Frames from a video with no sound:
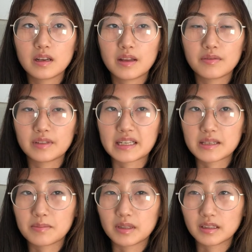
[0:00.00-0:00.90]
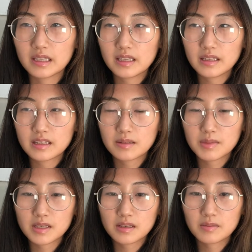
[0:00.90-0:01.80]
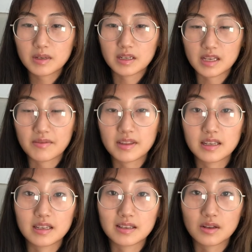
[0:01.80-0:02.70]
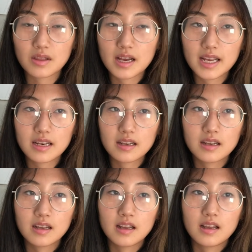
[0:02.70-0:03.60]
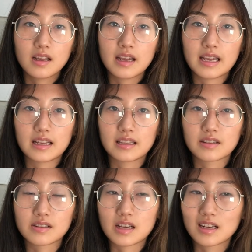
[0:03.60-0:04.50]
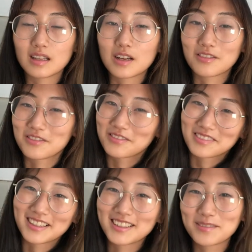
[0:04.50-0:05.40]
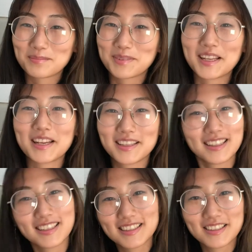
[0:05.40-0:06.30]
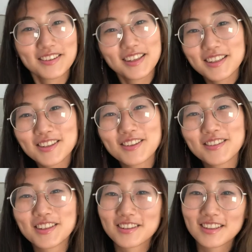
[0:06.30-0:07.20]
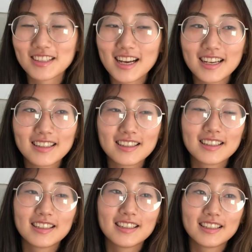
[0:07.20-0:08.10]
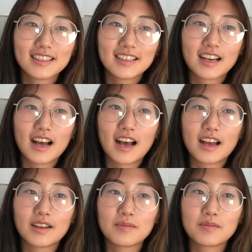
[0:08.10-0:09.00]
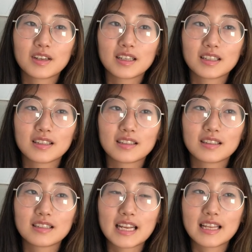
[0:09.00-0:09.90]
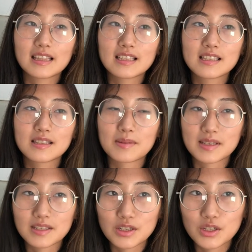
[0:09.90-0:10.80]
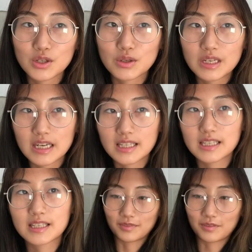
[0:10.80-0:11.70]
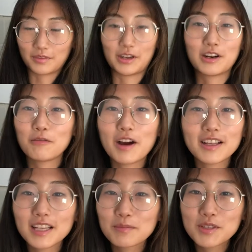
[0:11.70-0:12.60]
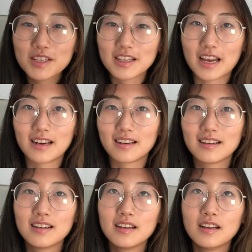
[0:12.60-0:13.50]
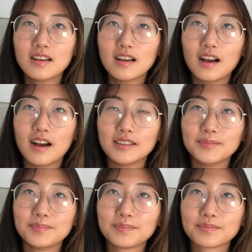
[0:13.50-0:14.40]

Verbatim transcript: and flexibility this semester because everything is online and there's not a lot of like playing things that you can do when you're online. I'm gonna take this semester to just figure out why I like music again. Um,